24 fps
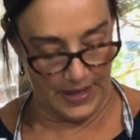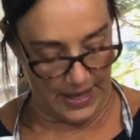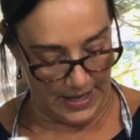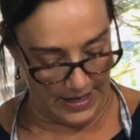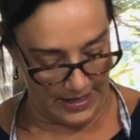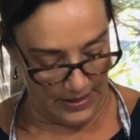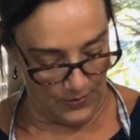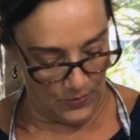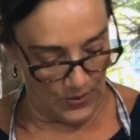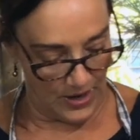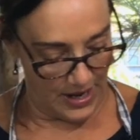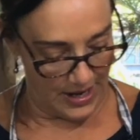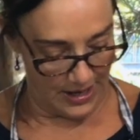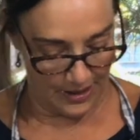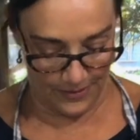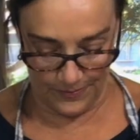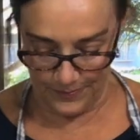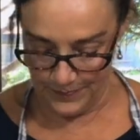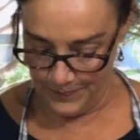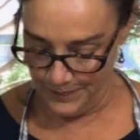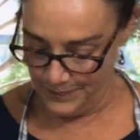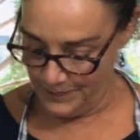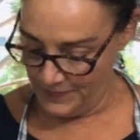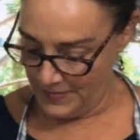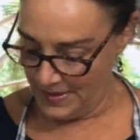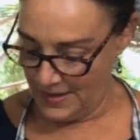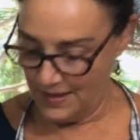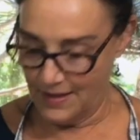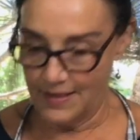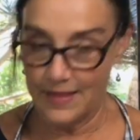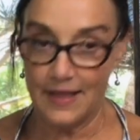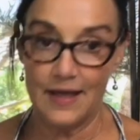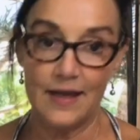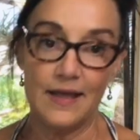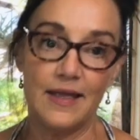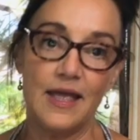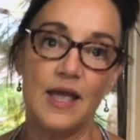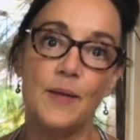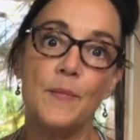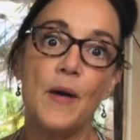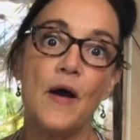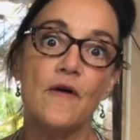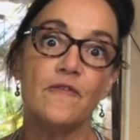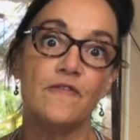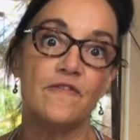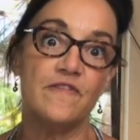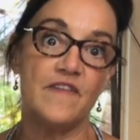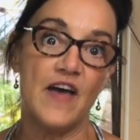Anyway, that came
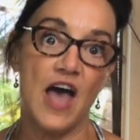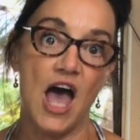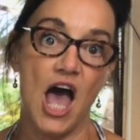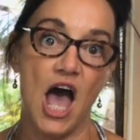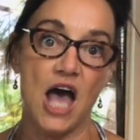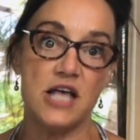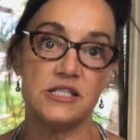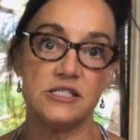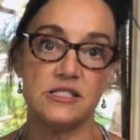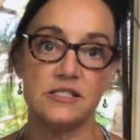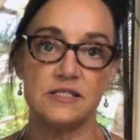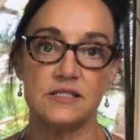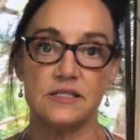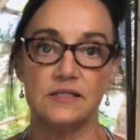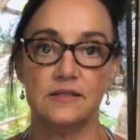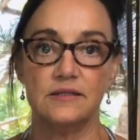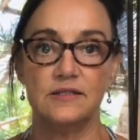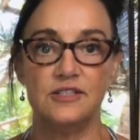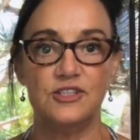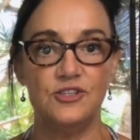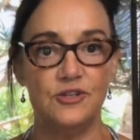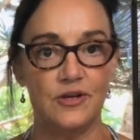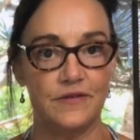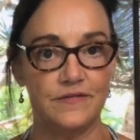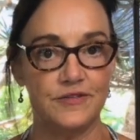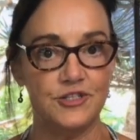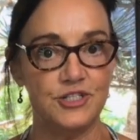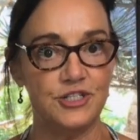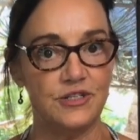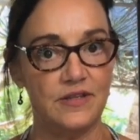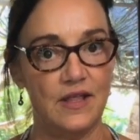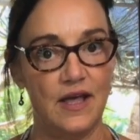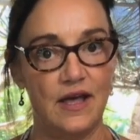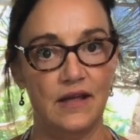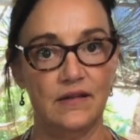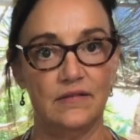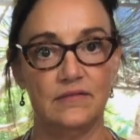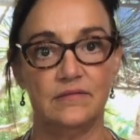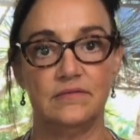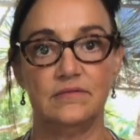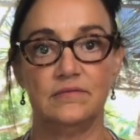out fast. Do you ever do that?